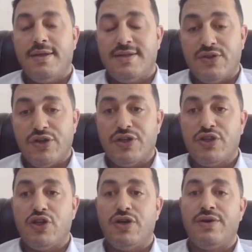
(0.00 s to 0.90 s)

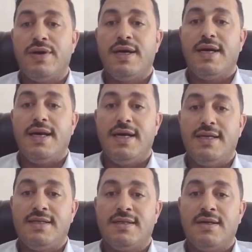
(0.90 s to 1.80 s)
stricture
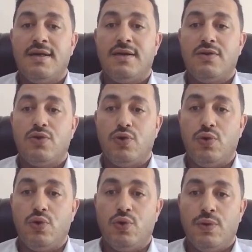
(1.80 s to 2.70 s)
is
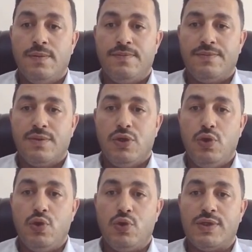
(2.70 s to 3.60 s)
to
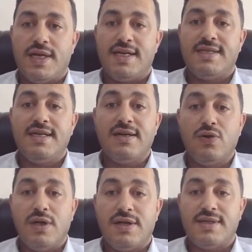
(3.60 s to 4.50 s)
use a
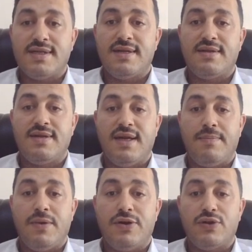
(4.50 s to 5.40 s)
circular
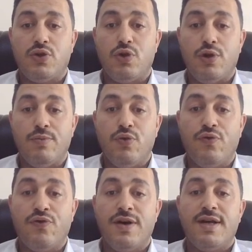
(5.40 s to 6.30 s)
stapler to
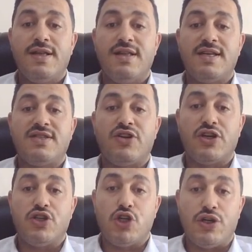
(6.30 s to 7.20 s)
remove the
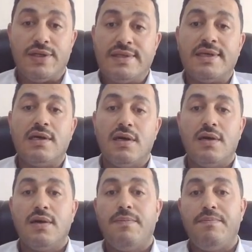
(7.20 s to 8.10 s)
structured
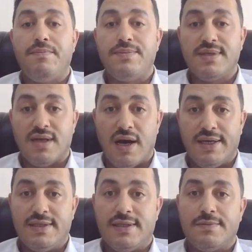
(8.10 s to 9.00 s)

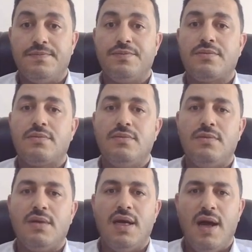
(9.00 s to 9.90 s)
site
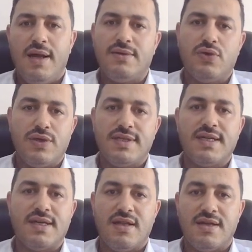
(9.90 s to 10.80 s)
and to
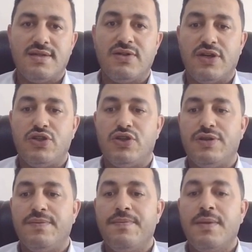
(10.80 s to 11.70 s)
resect the structure.